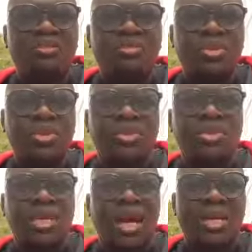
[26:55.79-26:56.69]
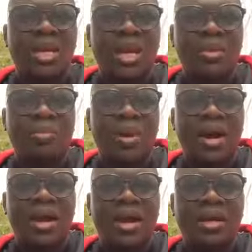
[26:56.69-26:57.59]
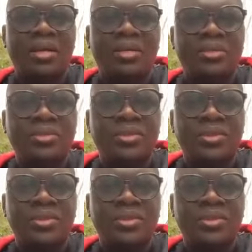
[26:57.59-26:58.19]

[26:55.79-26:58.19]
$10. I wasn't from a rich home,